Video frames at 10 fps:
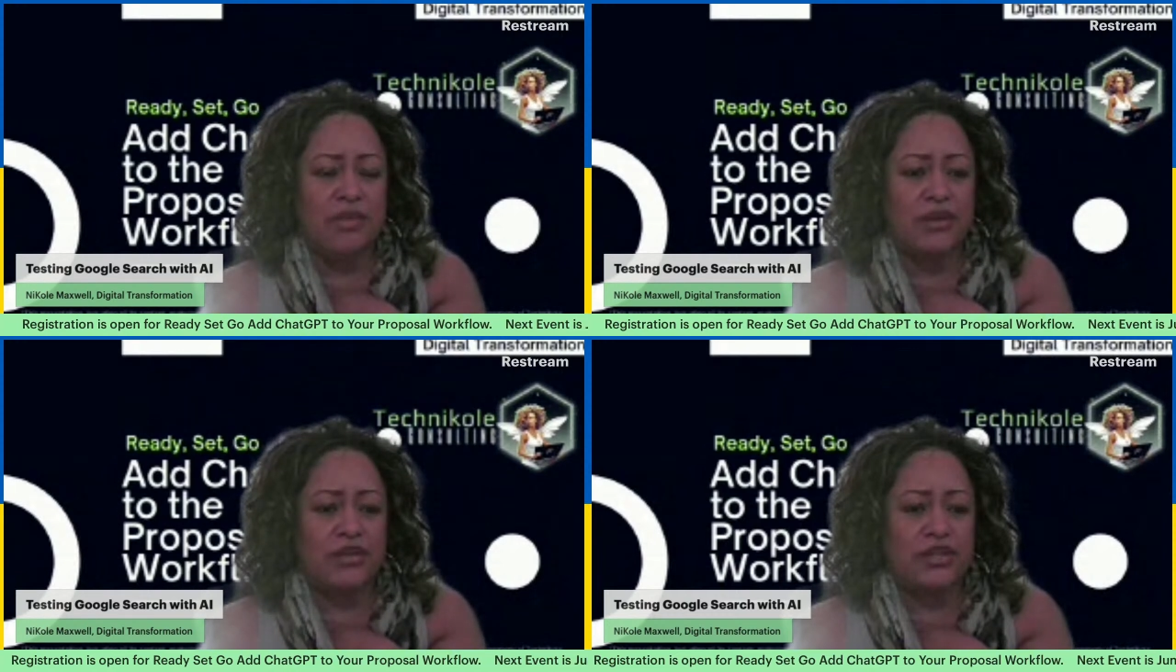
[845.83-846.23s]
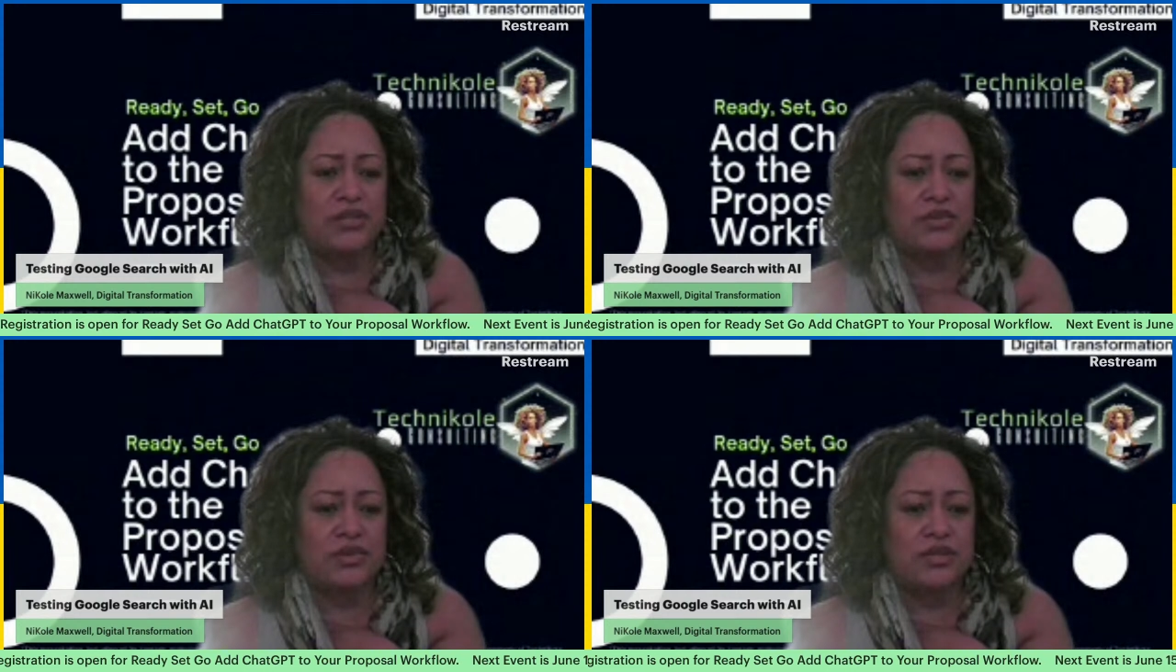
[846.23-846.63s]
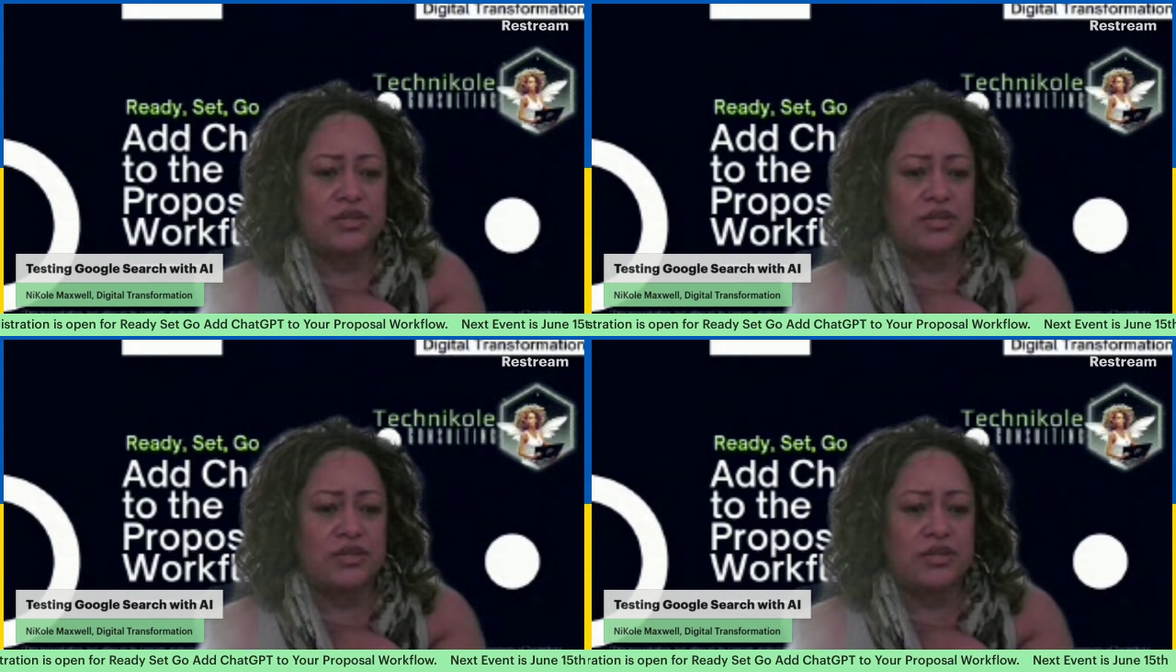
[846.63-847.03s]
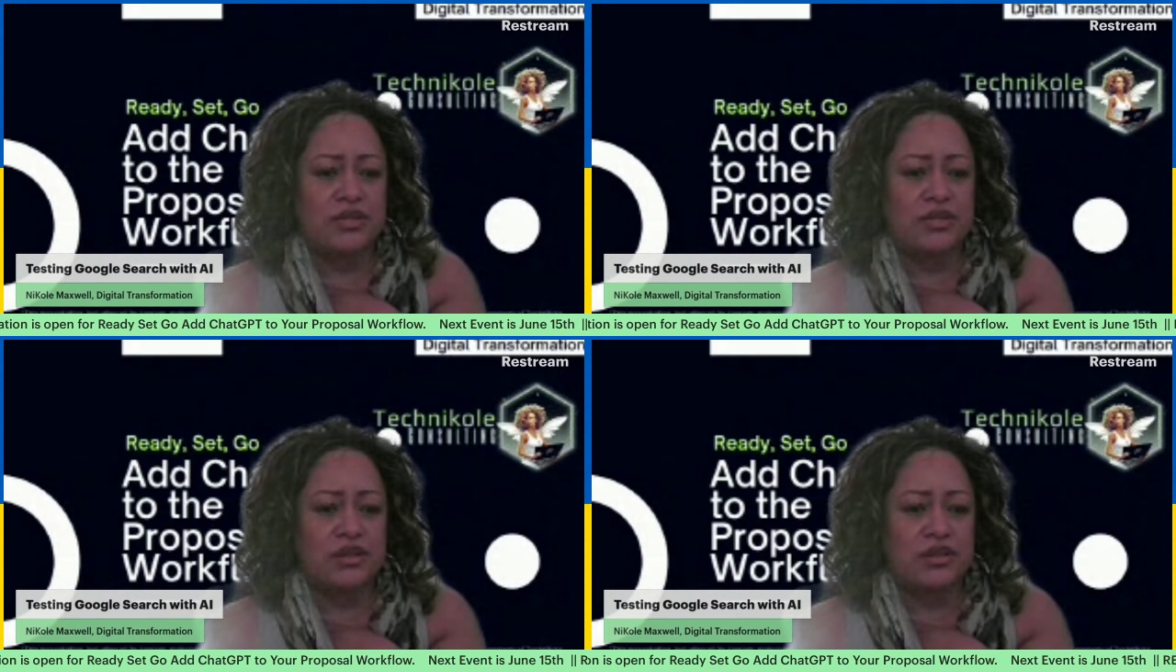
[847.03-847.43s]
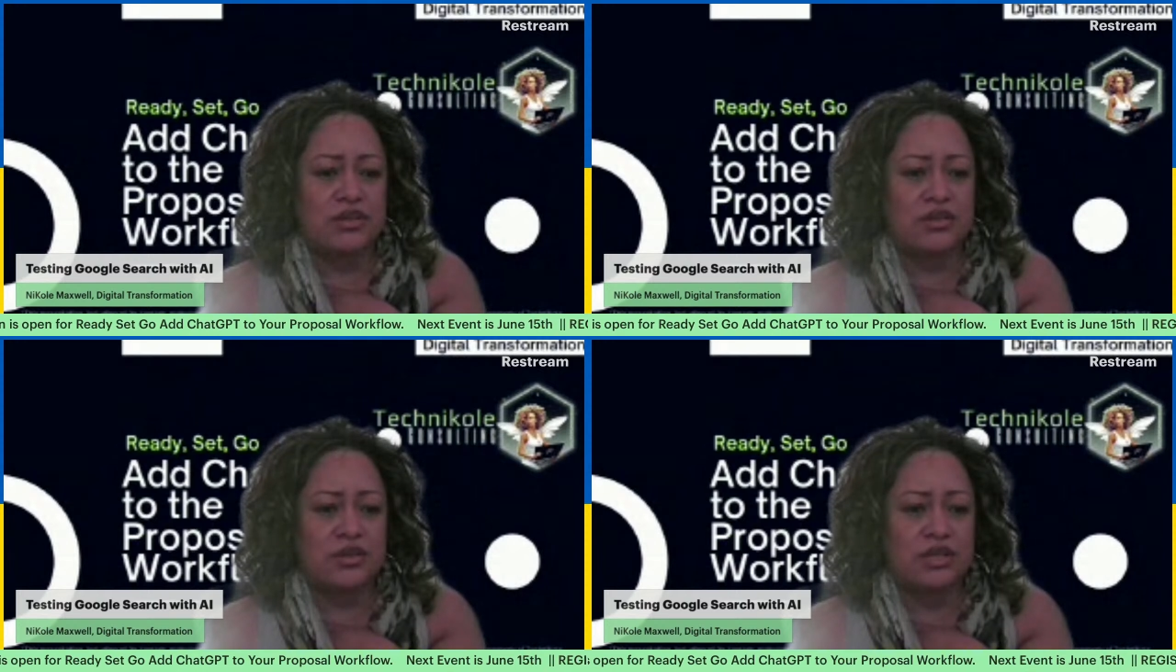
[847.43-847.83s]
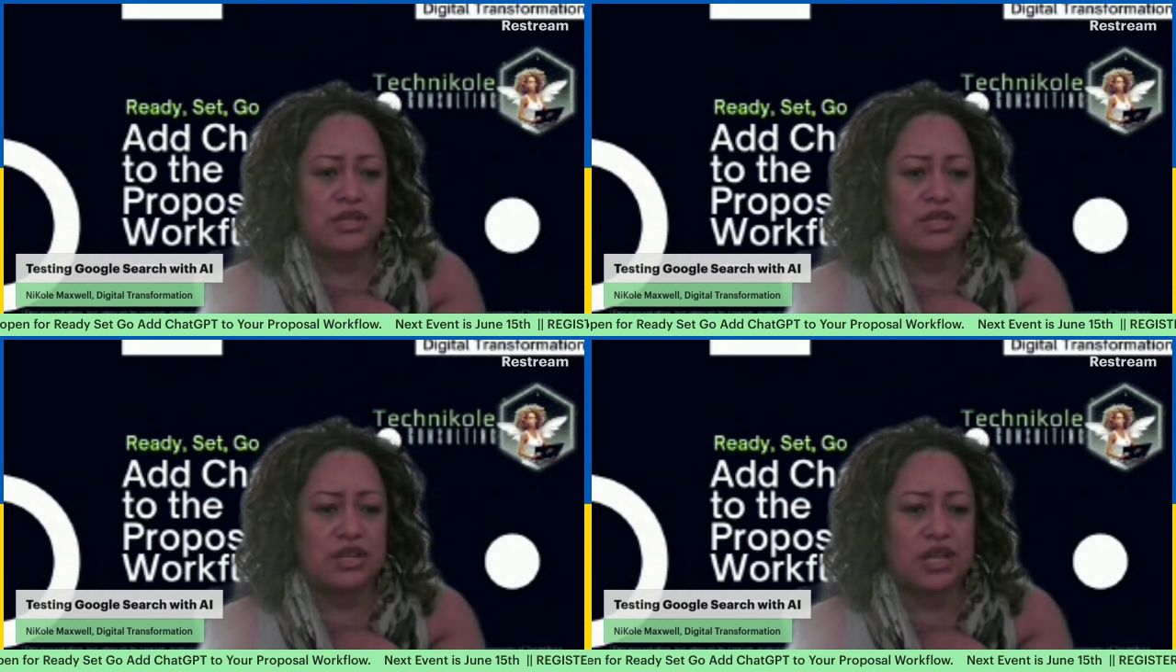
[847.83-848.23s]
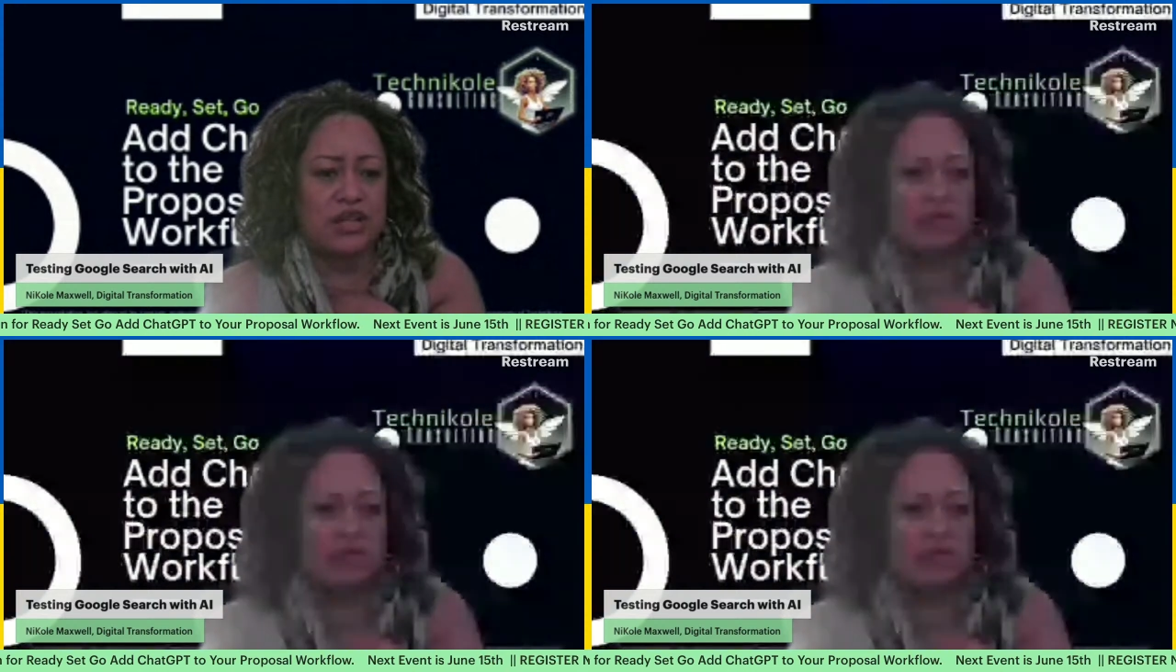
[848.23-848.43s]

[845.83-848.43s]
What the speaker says: why I got it. That's cool.